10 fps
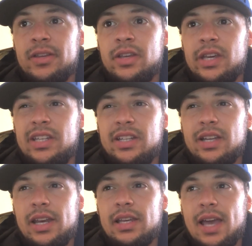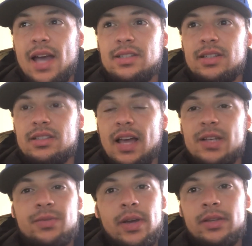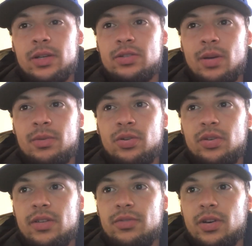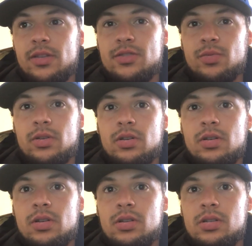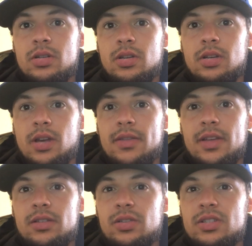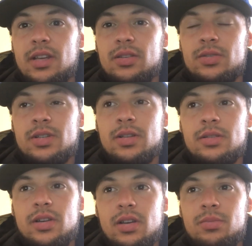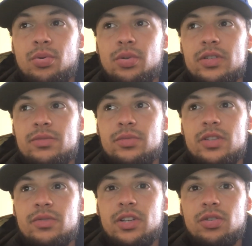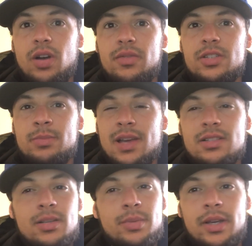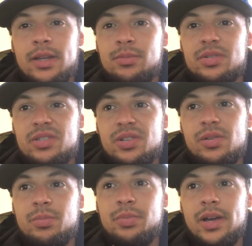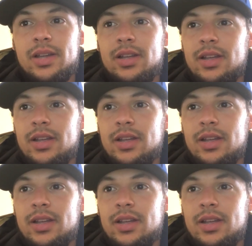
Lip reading: He did kind of gas in his last fight, though, so I'm a little iffy on this one. I think dos Santos could pull this victory off, especially being in Brazil, but